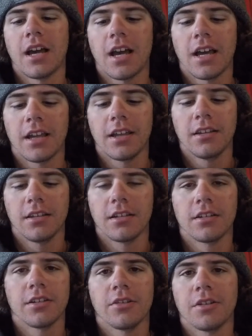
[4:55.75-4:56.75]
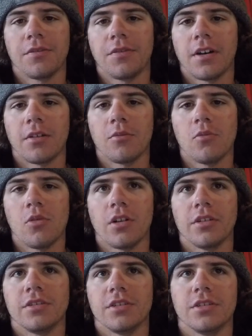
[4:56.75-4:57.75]
I literally only found
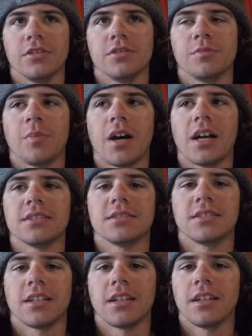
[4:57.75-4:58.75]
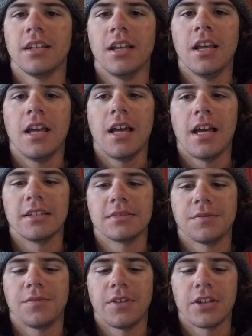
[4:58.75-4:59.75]
1 to 2 spots that had
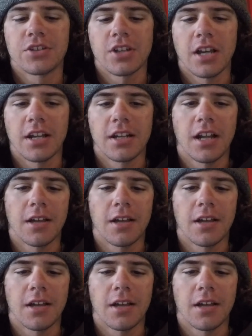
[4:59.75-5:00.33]
some fish on it.